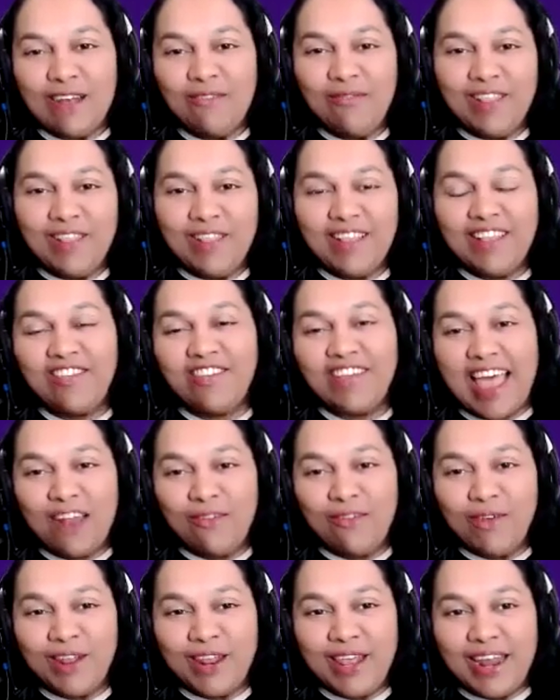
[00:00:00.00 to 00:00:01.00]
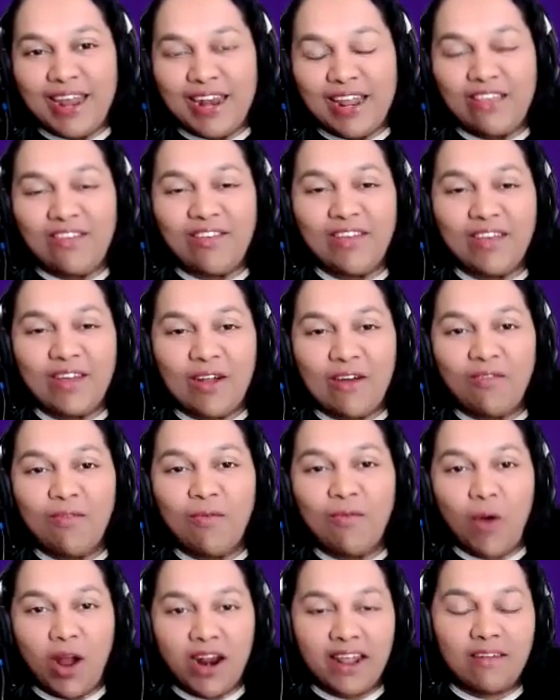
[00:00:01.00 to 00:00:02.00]
Welcome to the January edition
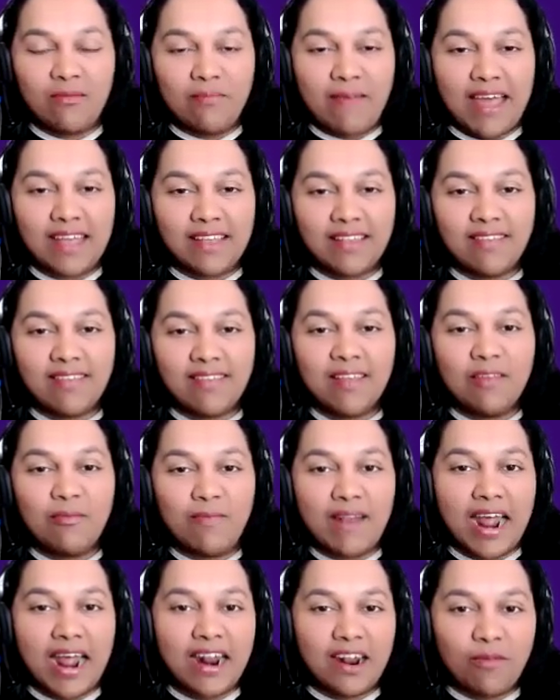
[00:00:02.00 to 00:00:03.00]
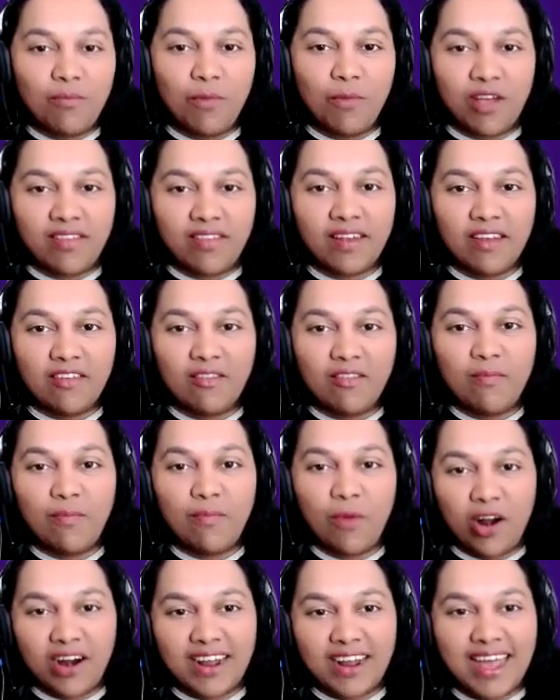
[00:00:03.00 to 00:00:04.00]
of Wallet Max Planet Positive
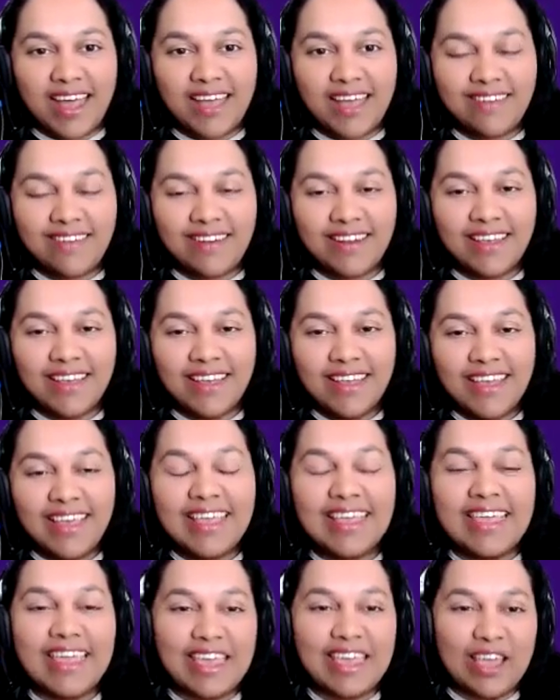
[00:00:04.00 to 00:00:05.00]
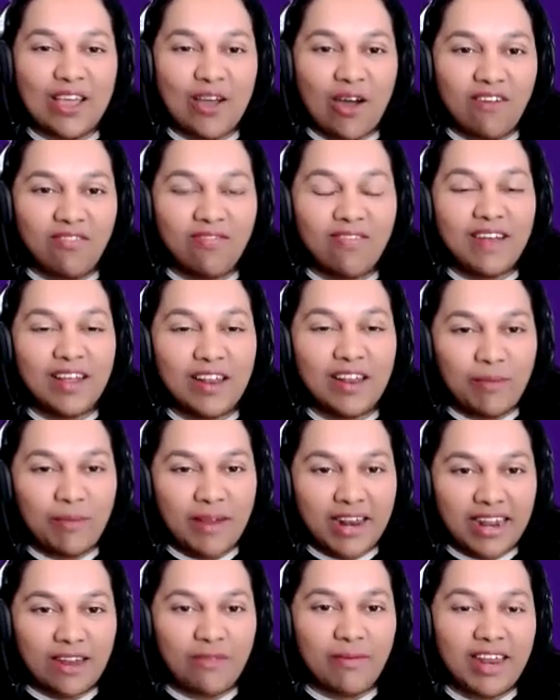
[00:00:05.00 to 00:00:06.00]
podcast, kicking off
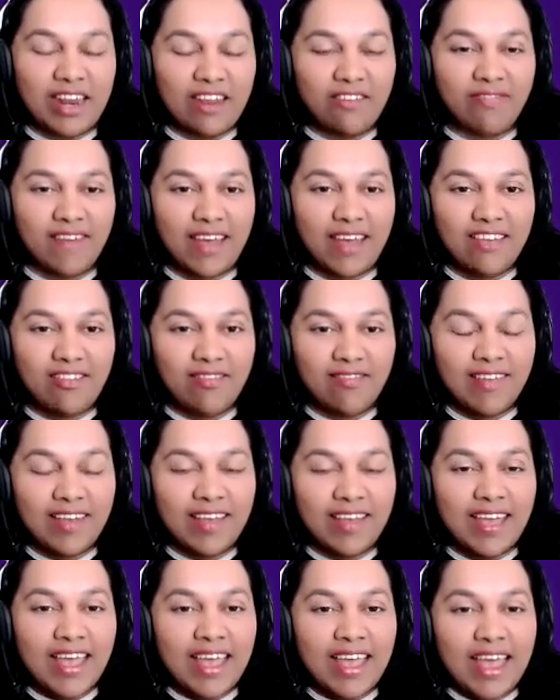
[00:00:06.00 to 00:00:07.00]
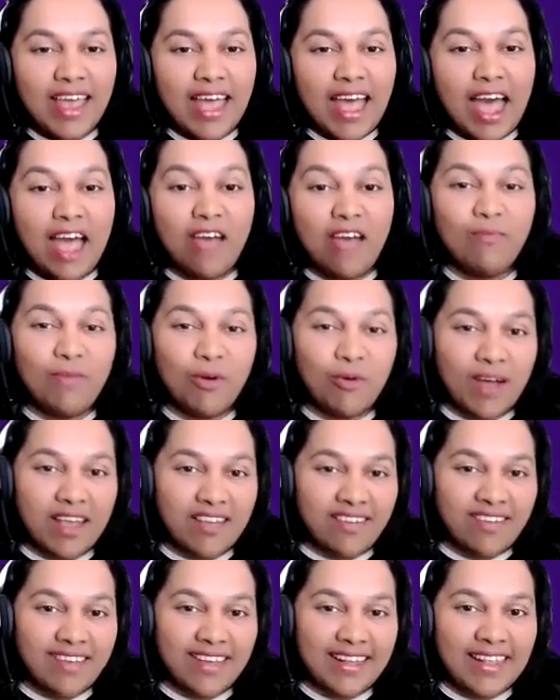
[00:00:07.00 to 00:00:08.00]
2025. I'm
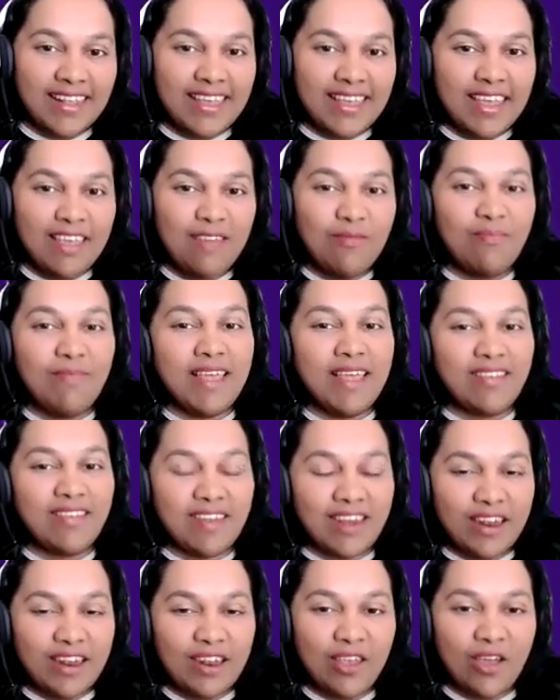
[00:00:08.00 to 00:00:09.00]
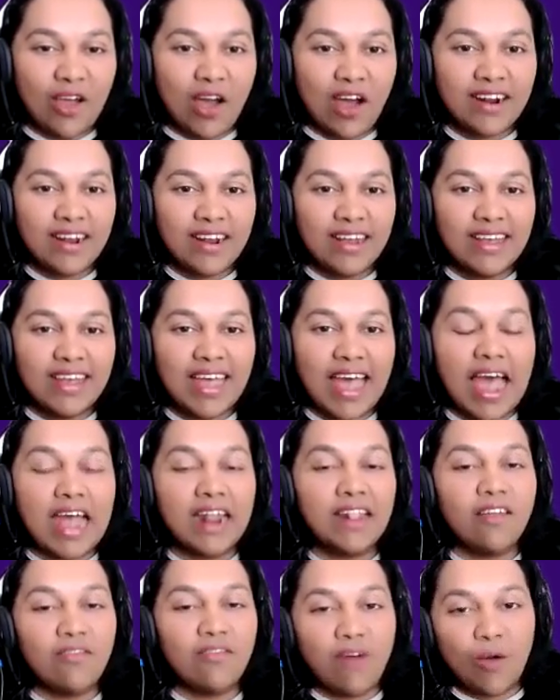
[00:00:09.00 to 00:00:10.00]
Bhuva Shakti, based in New York,
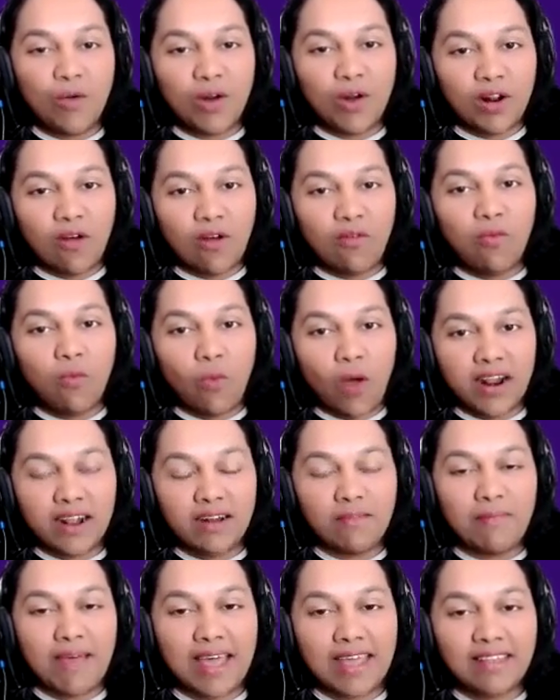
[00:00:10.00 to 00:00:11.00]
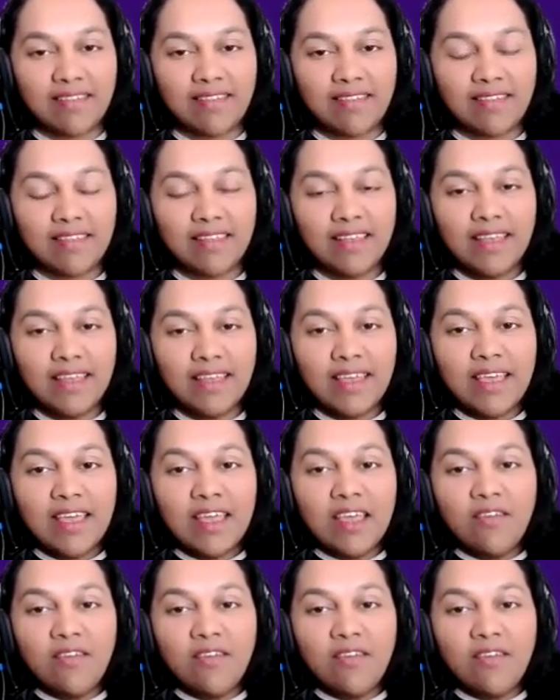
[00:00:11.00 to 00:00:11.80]
and the founder of Wallet Max.